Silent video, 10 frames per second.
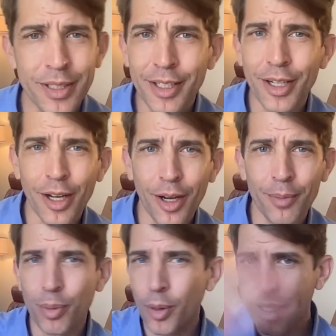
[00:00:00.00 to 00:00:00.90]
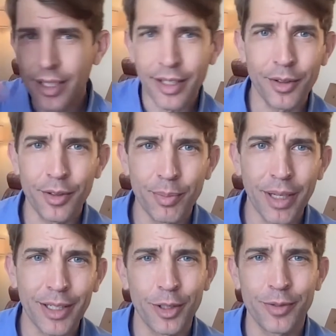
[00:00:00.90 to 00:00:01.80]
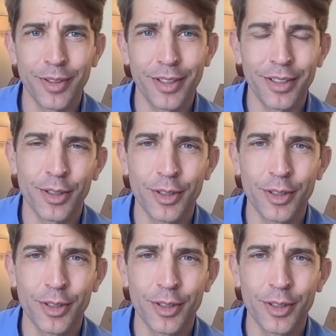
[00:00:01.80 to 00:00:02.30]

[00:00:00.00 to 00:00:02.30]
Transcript: did a brain health makeover